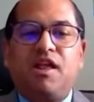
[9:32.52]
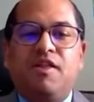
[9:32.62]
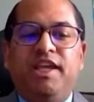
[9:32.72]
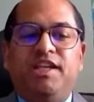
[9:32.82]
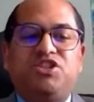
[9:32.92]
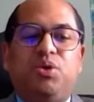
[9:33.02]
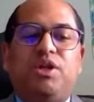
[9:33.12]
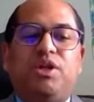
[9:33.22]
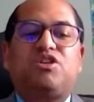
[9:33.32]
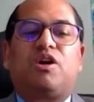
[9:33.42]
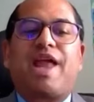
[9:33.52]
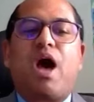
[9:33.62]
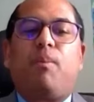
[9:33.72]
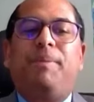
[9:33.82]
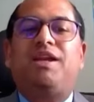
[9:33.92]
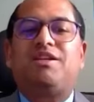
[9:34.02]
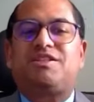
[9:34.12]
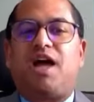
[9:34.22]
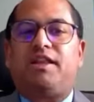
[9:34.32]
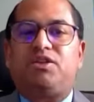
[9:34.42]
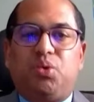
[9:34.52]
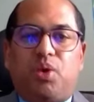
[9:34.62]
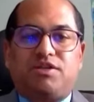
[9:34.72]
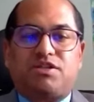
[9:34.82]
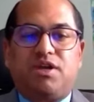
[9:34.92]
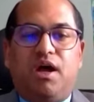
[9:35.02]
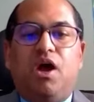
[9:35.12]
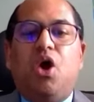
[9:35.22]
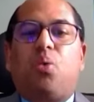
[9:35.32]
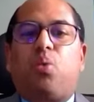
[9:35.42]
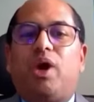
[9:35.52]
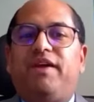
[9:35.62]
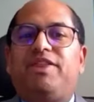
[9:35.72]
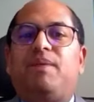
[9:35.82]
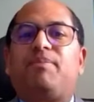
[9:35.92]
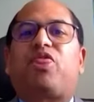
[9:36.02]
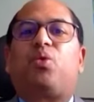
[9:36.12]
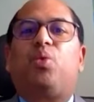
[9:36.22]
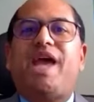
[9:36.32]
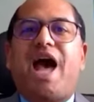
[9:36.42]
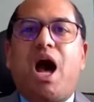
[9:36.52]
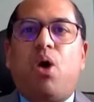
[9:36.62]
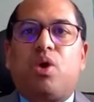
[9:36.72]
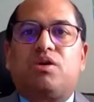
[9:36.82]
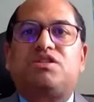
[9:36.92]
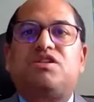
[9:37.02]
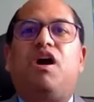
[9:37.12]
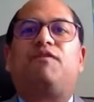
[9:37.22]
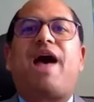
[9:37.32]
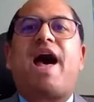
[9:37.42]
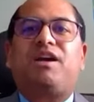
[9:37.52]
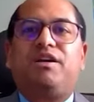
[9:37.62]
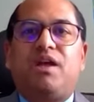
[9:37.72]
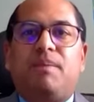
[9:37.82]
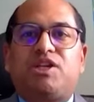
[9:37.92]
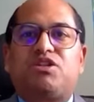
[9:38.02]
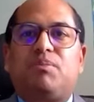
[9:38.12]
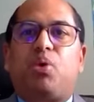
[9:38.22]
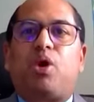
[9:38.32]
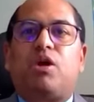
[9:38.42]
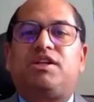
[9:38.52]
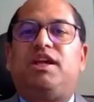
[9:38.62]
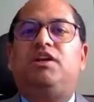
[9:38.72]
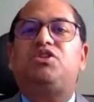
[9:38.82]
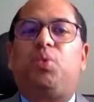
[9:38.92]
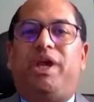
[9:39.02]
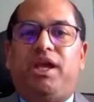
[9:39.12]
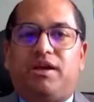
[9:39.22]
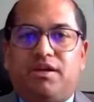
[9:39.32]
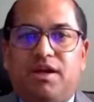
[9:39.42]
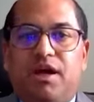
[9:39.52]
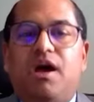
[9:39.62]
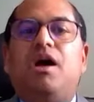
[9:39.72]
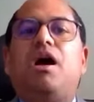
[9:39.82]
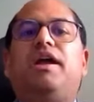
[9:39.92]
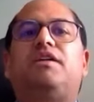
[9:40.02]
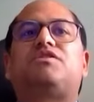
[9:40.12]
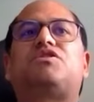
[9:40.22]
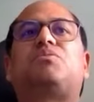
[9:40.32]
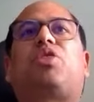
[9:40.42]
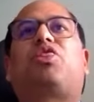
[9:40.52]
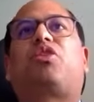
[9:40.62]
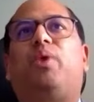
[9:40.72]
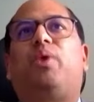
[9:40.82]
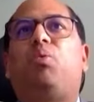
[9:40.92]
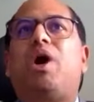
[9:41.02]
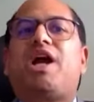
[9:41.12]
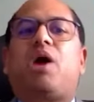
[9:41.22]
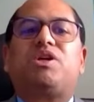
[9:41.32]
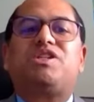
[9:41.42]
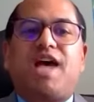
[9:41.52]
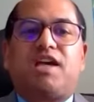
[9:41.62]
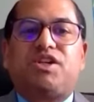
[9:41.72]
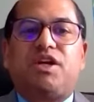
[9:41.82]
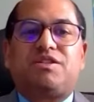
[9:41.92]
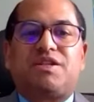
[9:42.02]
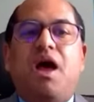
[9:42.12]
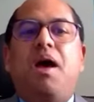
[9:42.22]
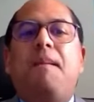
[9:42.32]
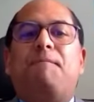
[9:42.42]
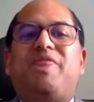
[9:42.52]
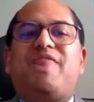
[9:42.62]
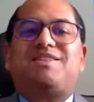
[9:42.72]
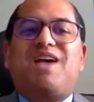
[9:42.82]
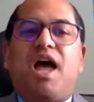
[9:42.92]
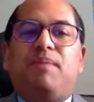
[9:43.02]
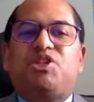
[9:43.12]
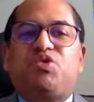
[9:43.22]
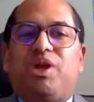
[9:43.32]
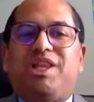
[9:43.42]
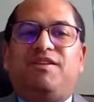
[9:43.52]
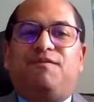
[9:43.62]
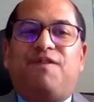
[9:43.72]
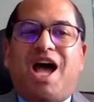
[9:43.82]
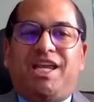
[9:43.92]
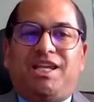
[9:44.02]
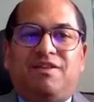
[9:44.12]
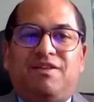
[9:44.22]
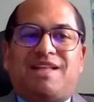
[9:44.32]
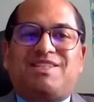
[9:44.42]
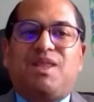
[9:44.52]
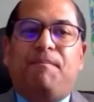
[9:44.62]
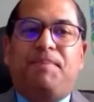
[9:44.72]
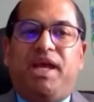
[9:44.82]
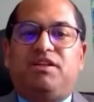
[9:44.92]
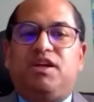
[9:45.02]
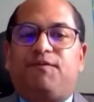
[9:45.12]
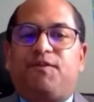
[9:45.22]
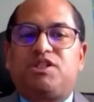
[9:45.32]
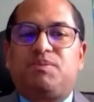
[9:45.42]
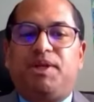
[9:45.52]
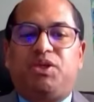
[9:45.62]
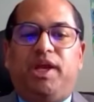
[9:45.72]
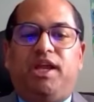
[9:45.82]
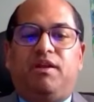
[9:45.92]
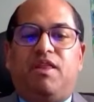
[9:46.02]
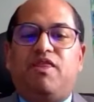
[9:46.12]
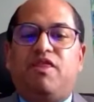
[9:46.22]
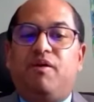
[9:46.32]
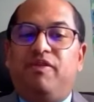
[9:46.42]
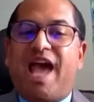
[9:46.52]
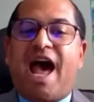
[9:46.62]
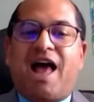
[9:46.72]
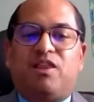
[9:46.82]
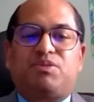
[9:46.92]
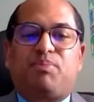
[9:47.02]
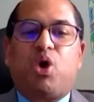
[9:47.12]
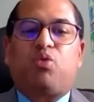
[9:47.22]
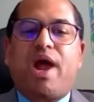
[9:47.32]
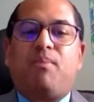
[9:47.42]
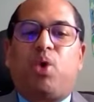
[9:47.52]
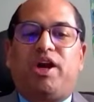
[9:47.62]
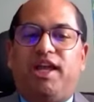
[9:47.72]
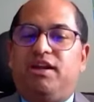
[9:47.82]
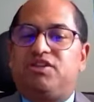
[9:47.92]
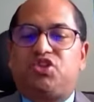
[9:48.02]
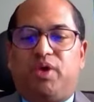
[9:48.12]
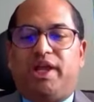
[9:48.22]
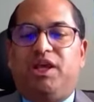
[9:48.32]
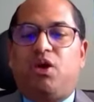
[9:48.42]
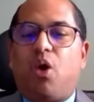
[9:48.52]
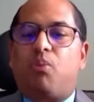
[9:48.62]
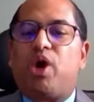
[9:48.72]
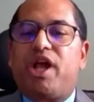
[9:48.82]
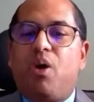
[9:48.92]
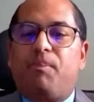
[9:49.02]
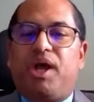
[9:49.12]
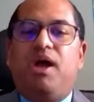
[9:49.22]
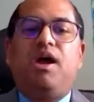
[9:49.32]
These students are now being assigned to us. We're giving them 3 hours of academic support each week. It's 3 one-hour sessions, but that time is really divided. That's the big difference between the Atlas program, where it is strictly homework help.